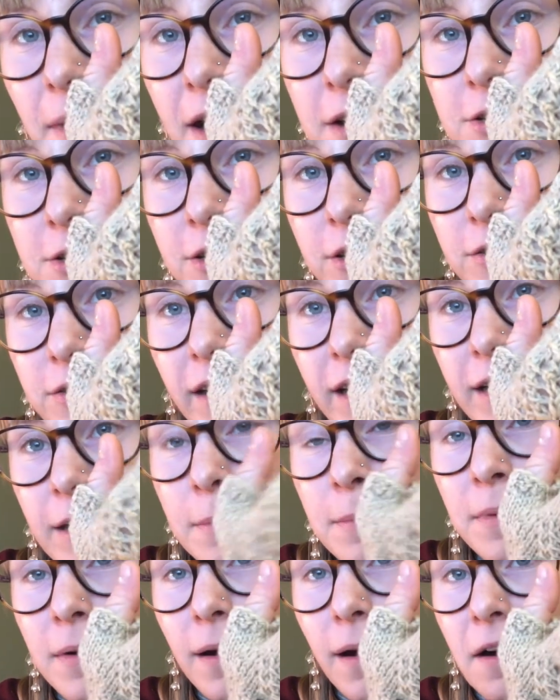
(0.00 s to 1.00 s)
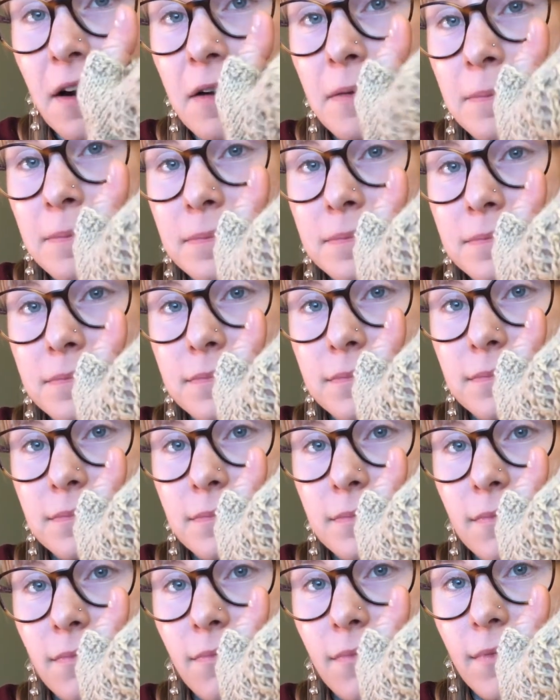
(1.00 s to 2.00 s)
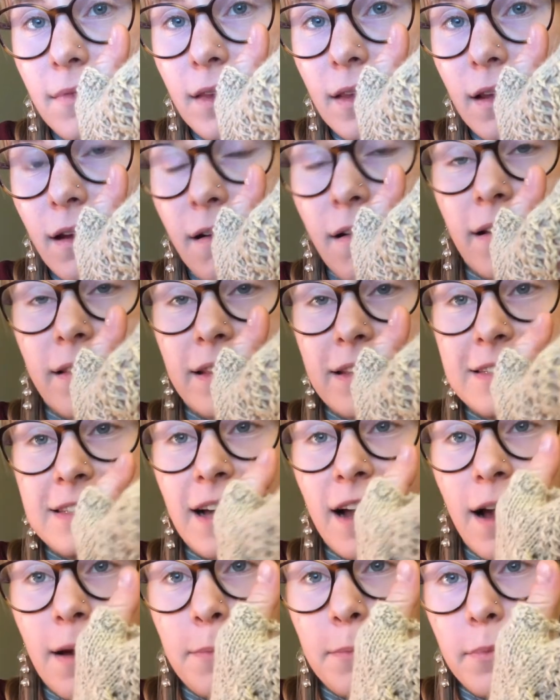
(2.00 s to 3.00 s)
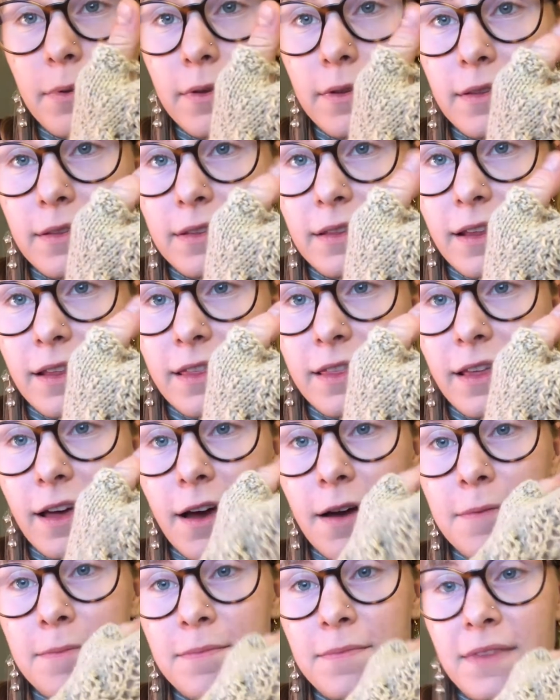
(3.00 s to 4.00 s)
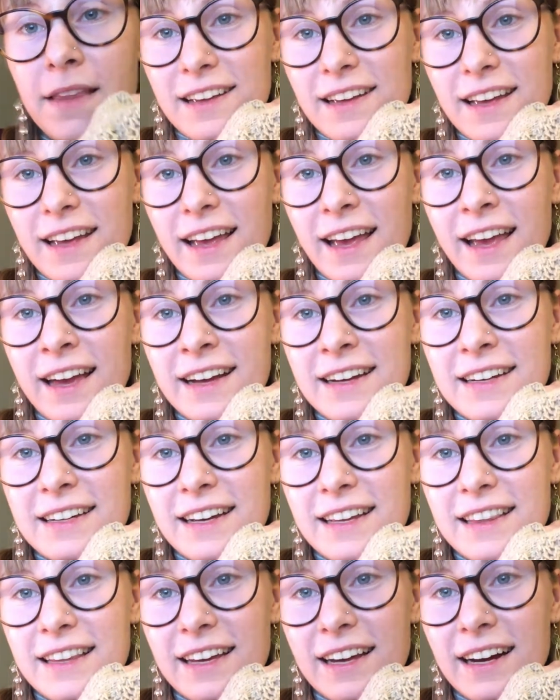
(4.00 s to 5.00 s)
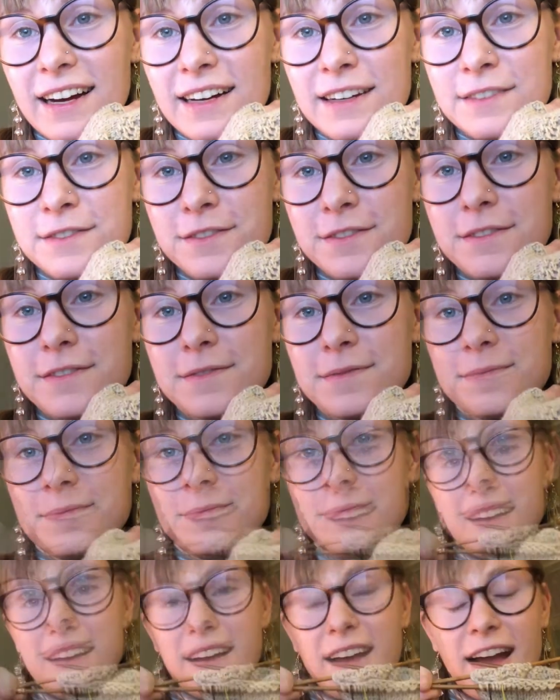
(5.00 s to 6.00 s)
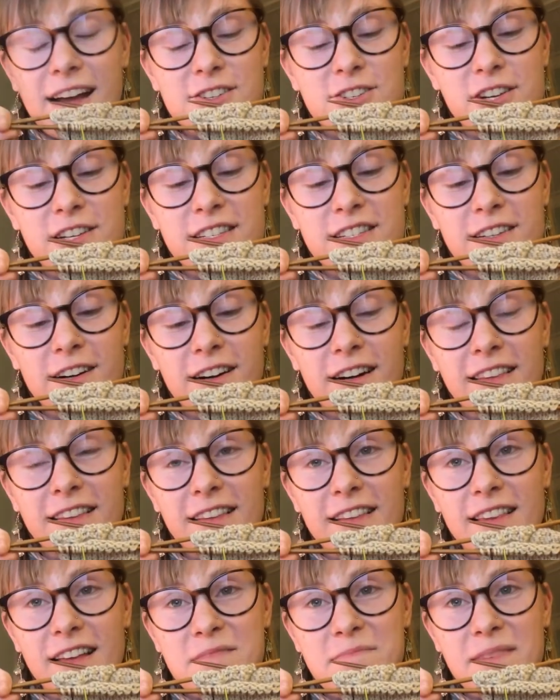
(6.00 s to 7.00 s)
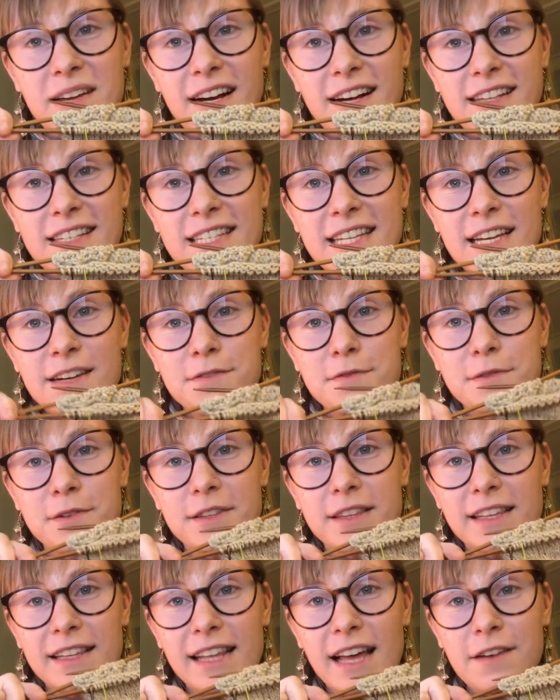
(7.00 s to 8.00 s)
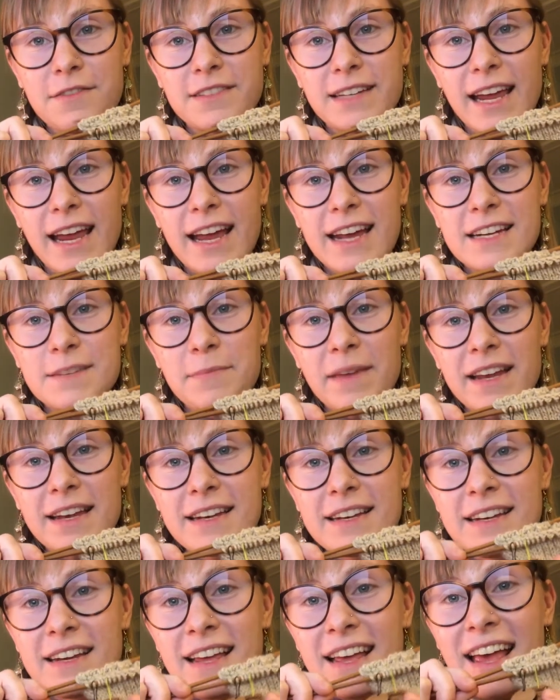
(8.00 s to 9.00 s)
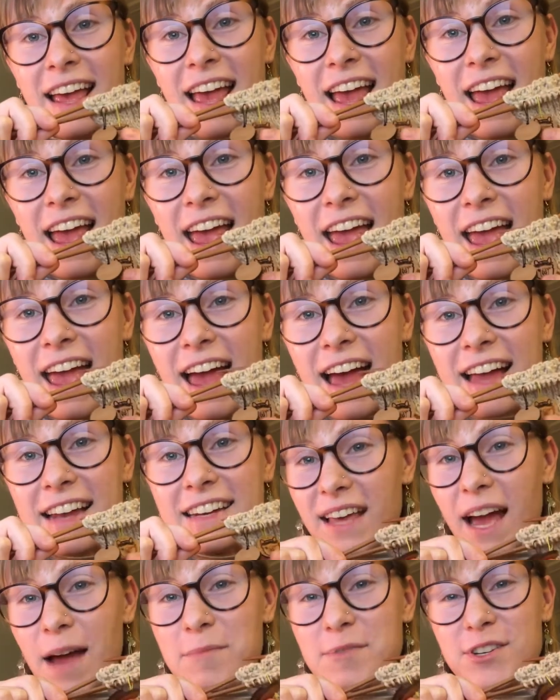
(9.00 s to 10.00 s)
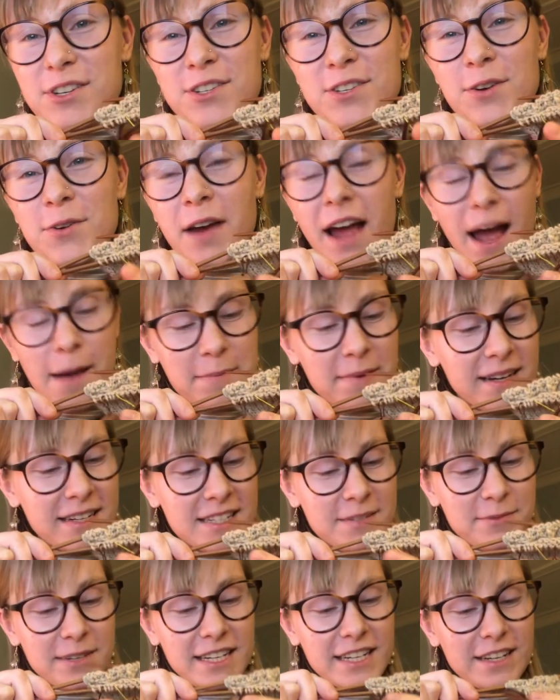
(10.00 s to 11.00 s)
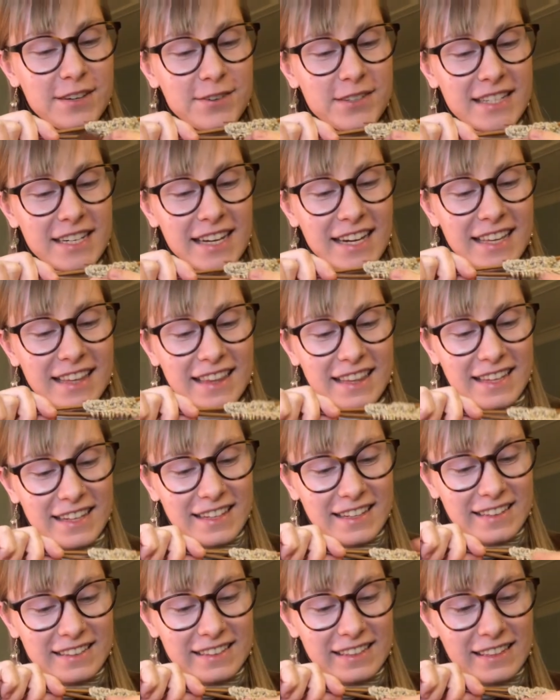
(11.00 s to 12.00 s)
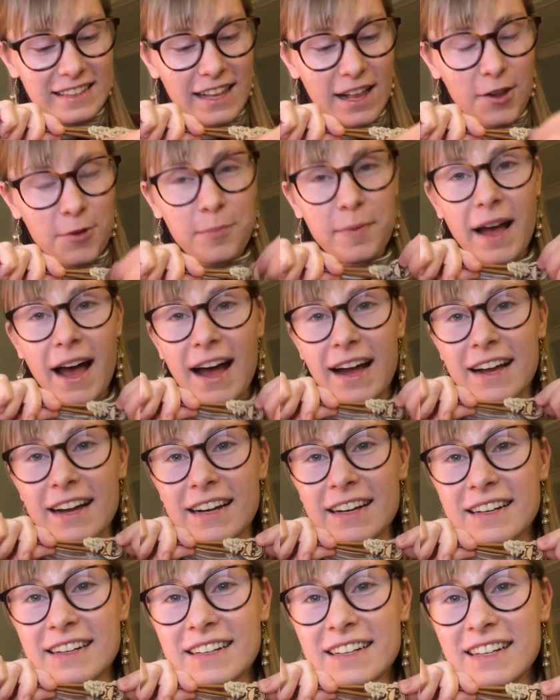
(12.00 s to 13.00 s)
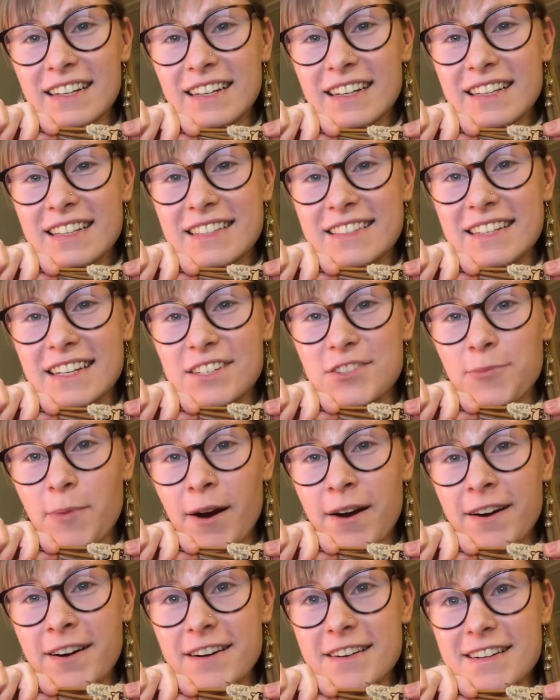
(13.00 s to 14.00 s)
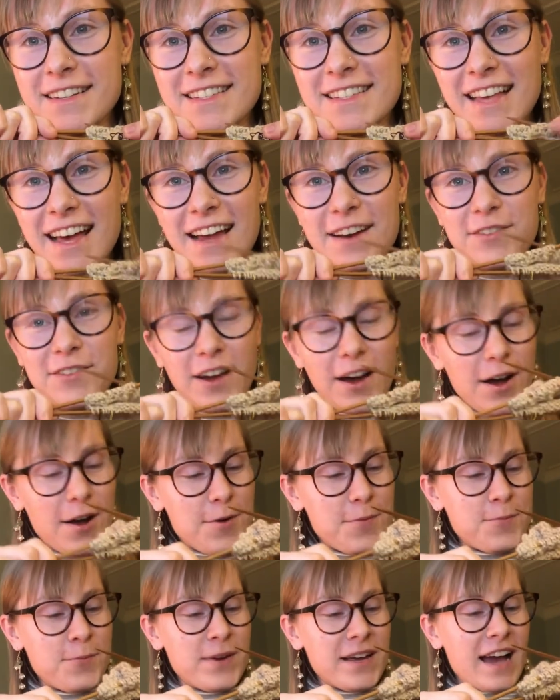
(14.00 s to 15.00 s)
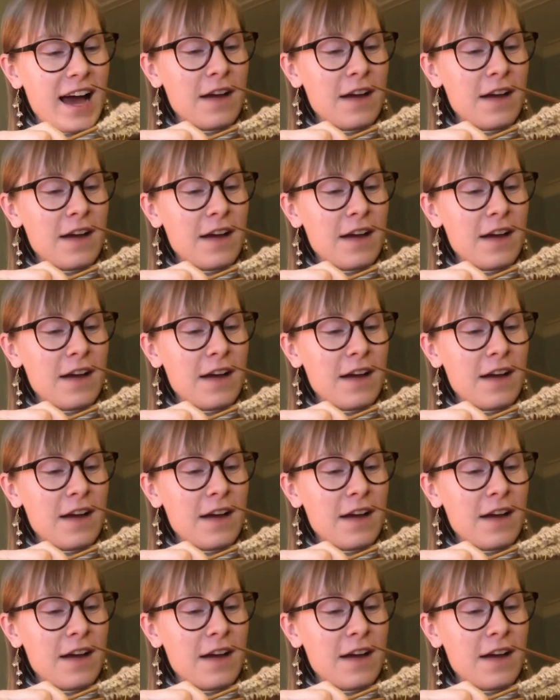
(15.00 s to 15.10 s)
by 2 rib um, on the top, the thumb, and at the cuff. I just started the thumb gusset for the left hand mitten and I'm just so happy to be using the little alpaca stitch markers that um, we